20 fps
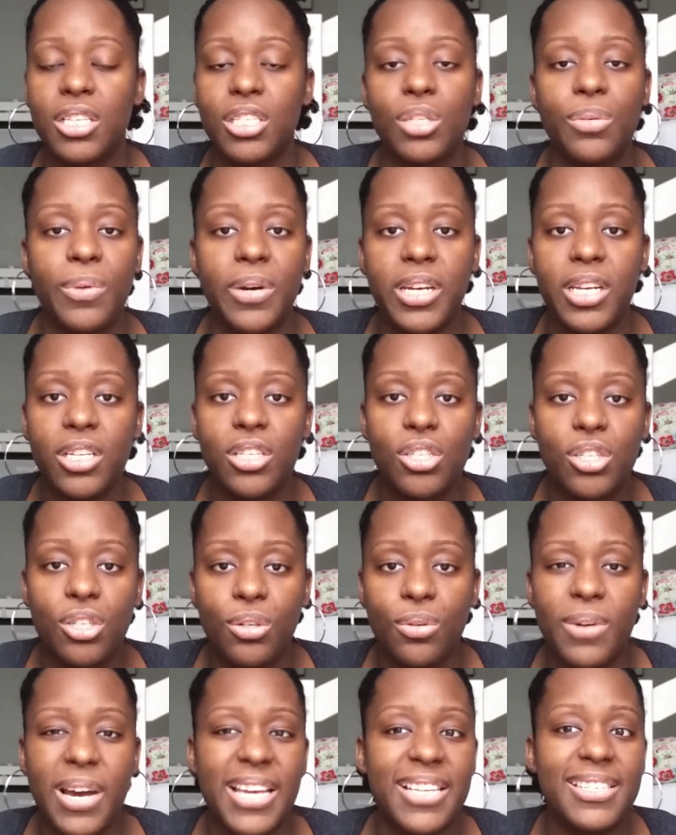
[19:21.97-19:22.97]

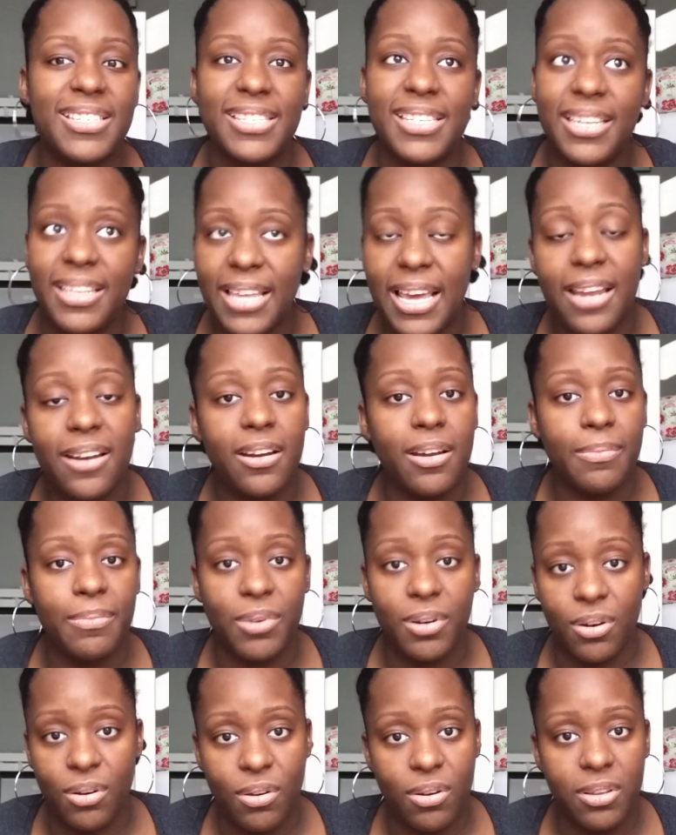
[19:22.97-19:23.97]
22, I see that
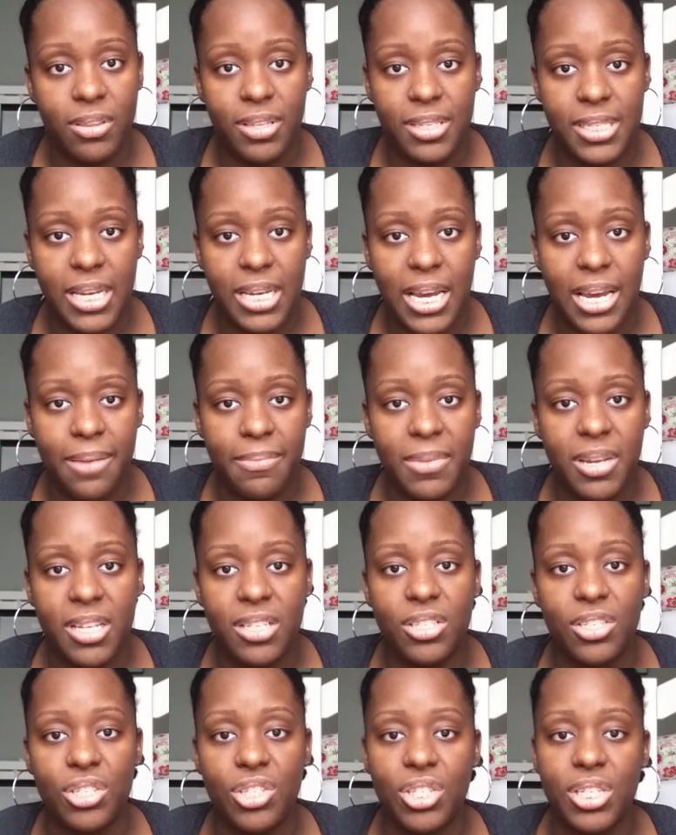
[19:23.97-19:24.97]
number all the time.
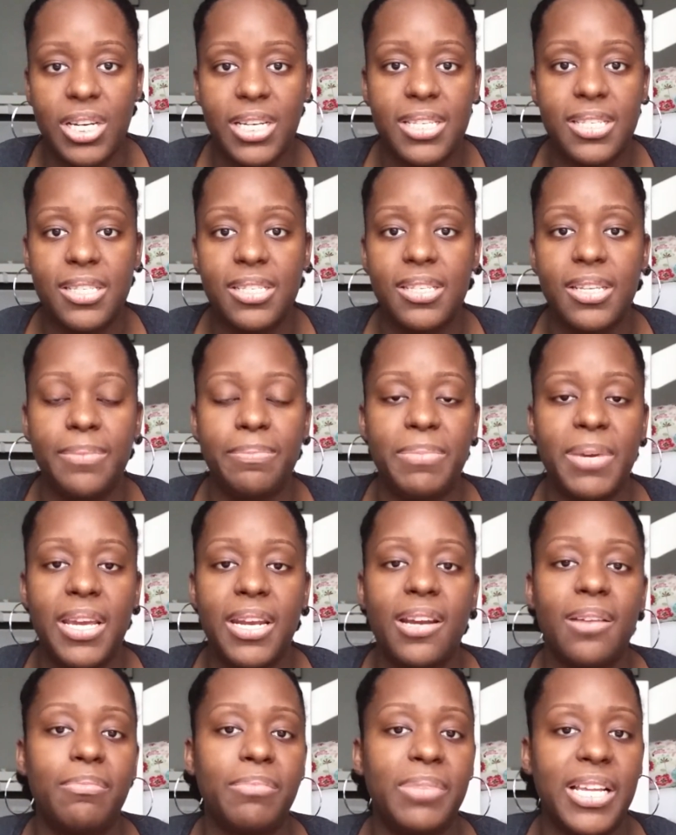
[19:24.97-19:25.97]
It's just
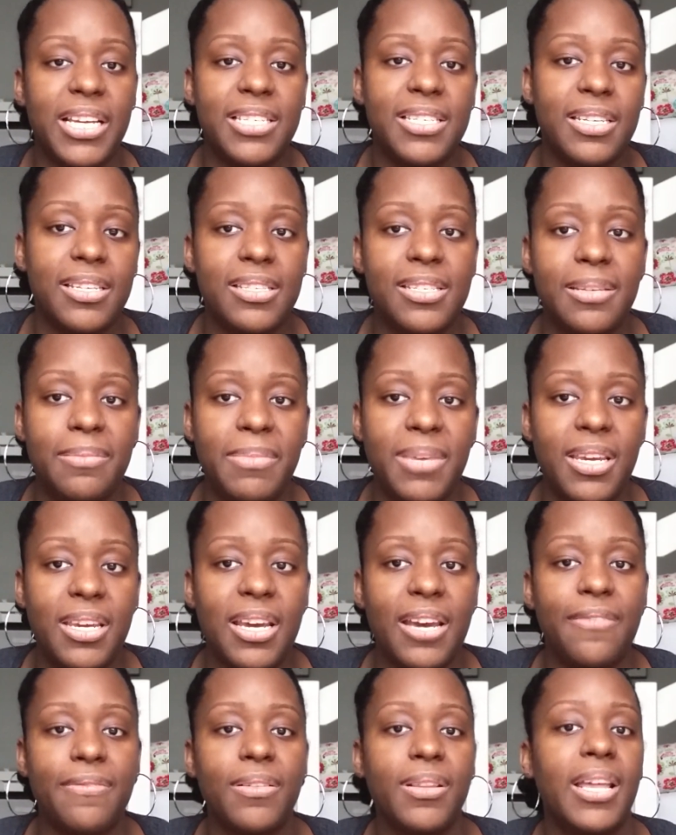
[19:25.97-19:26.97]
been a blessing to
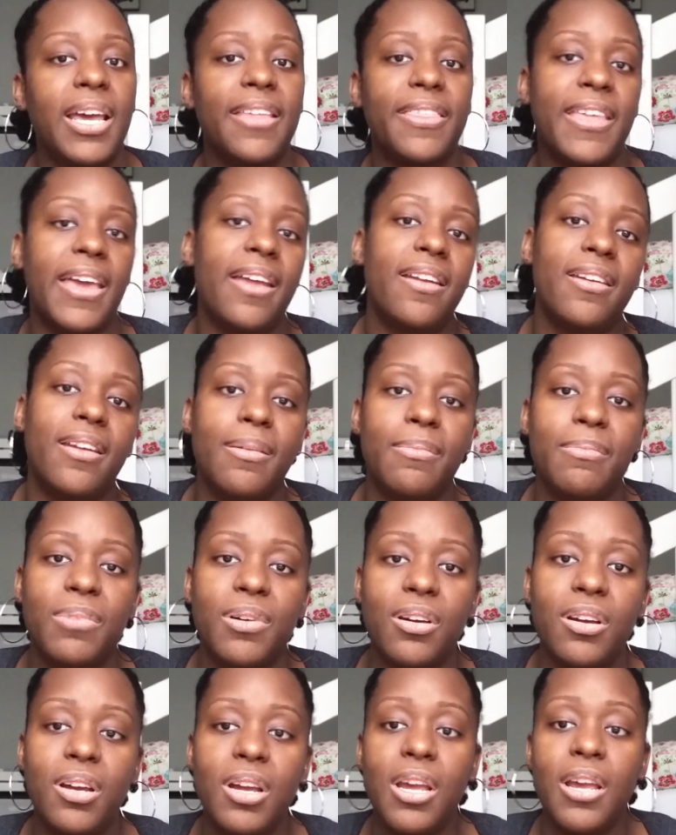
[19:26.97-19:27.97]
me. I feel like that
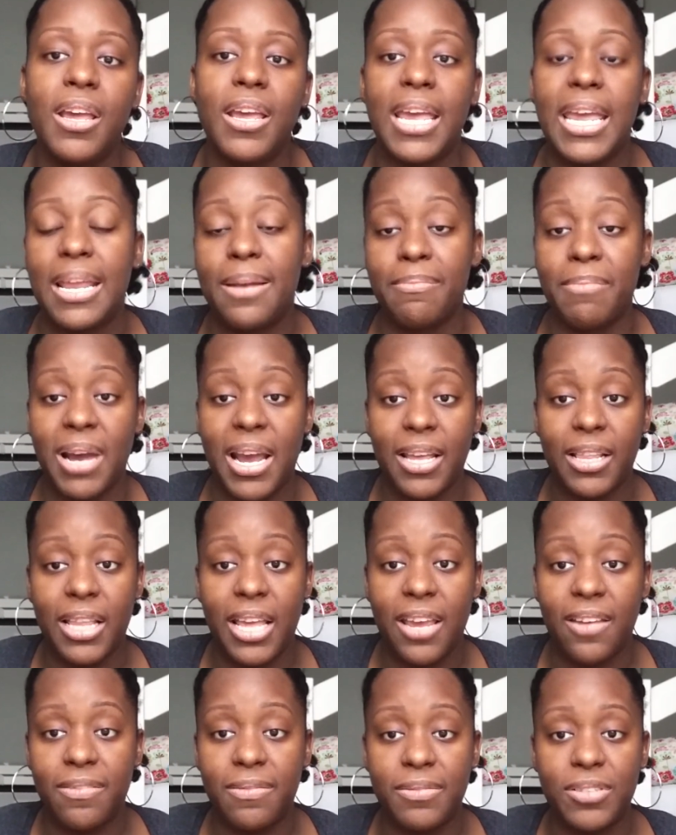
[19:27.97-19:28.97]
number in my
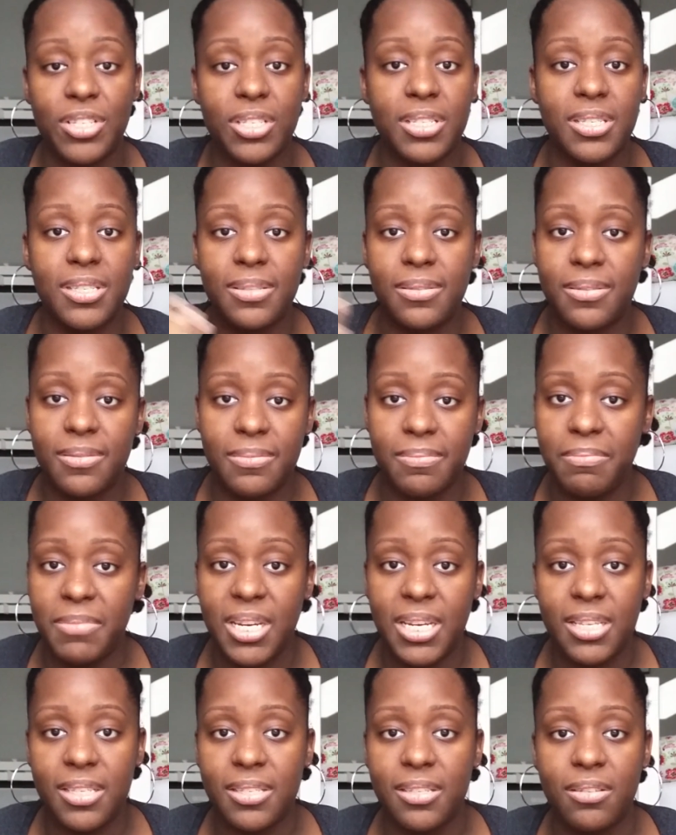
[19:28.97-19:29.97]
life just
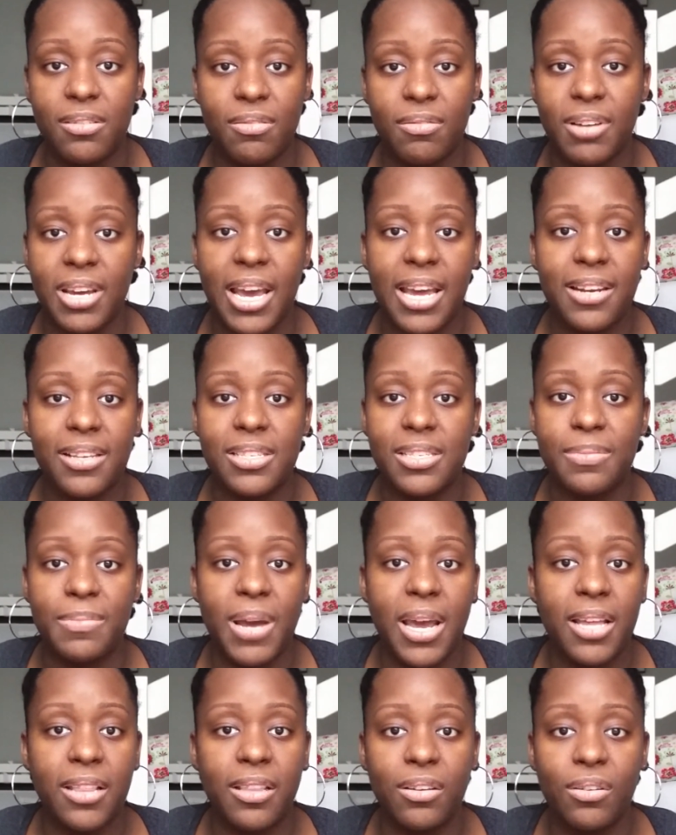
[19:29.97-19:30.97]
means, God is
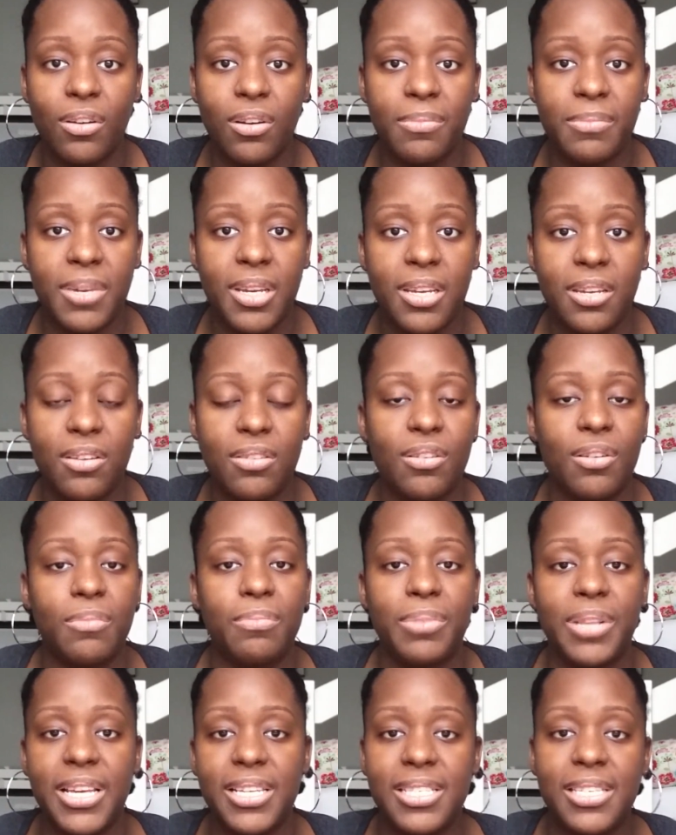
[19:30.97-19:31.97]
smiling on me,
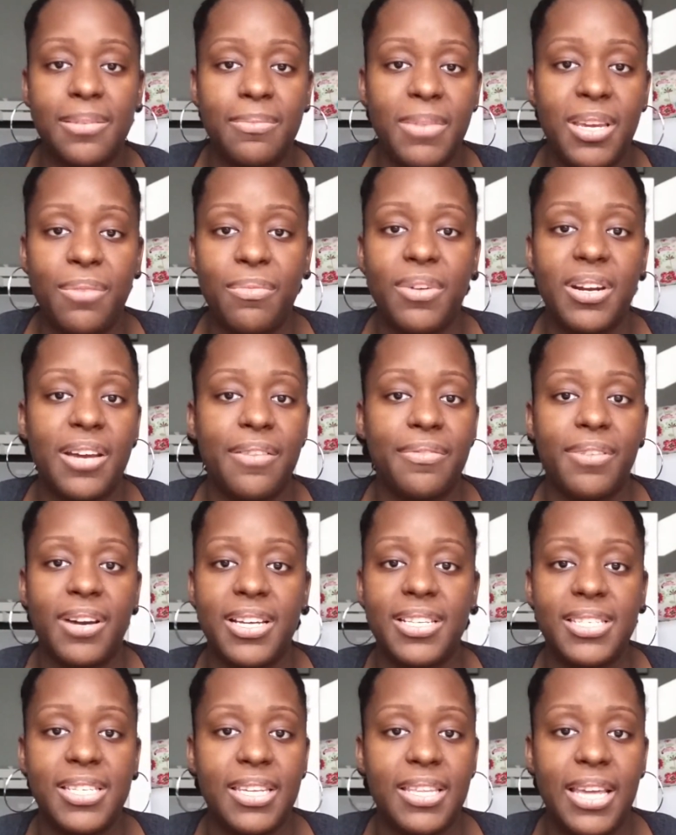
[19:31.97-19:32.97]
blessing me whenever
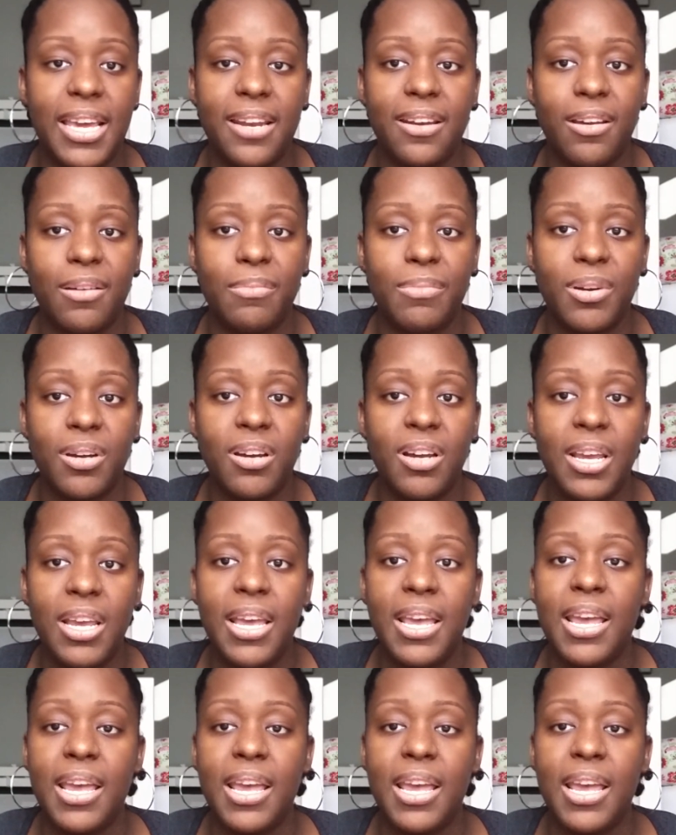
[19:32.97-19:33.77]
I see that number.